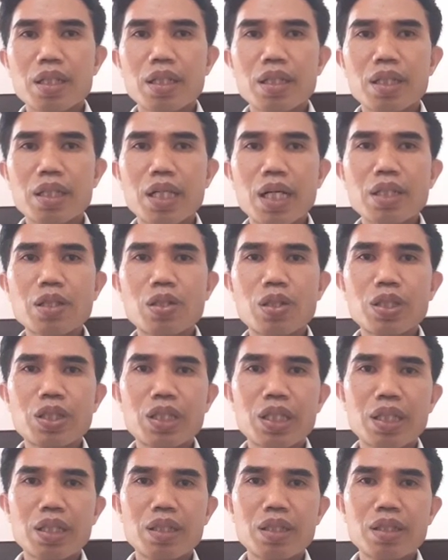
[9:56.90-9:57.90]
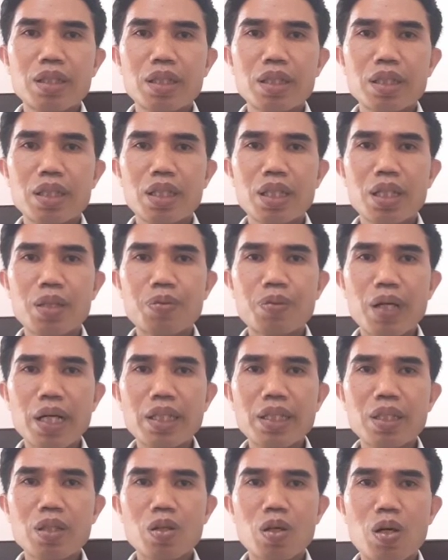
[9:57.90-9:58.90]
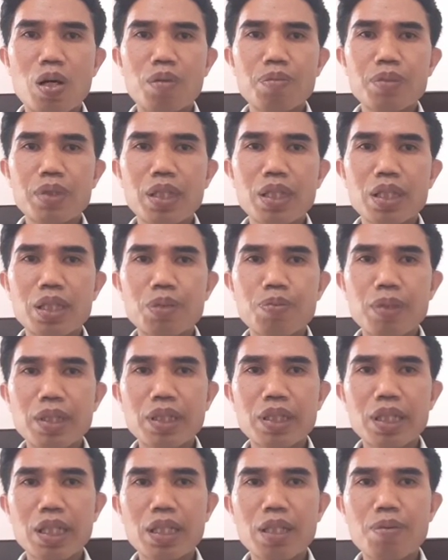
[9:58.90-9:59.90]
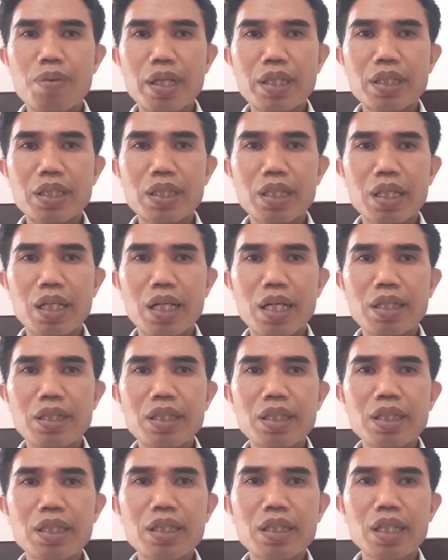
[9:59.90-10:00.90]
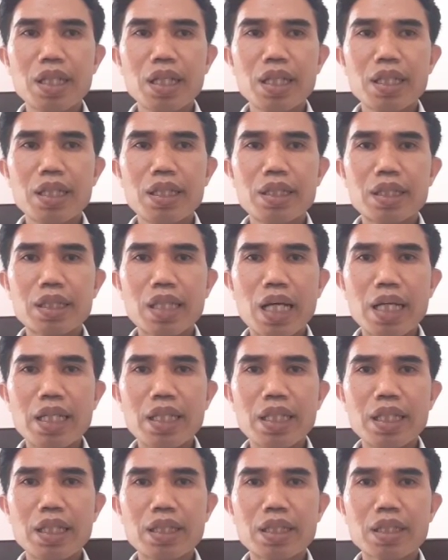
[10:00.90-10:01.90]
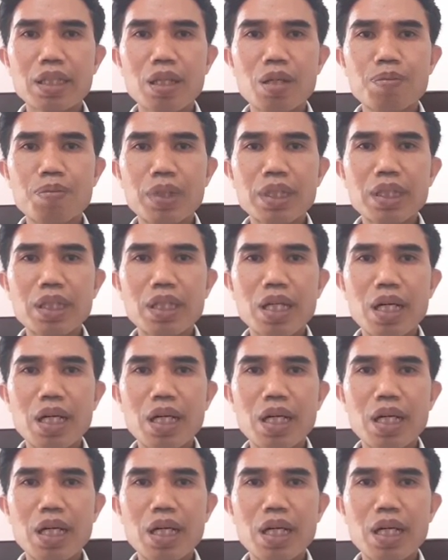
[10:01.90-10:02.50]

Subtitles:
The conclusion, the finding of the spatial dimension analysis The study has completed